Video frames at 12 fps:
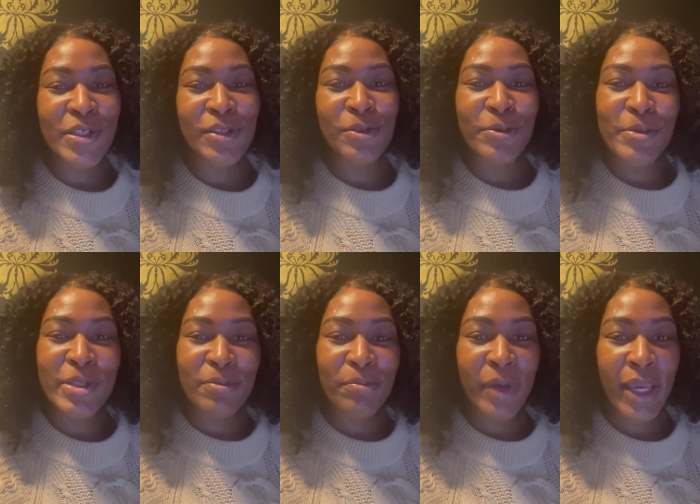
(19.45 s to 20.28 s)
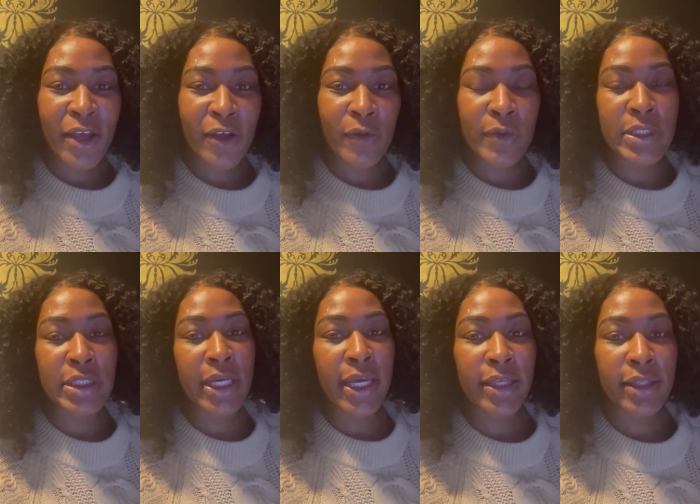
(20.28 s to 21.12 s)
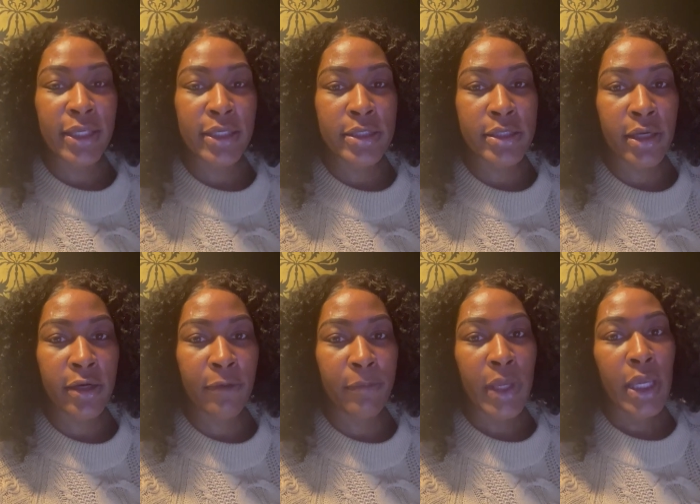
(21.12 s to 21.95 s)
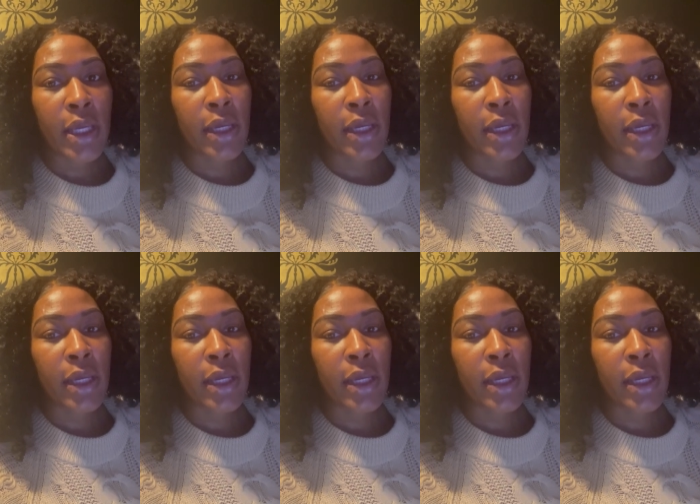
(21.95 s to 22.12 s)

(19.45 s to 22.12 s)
to lose some pounds, tighten things up,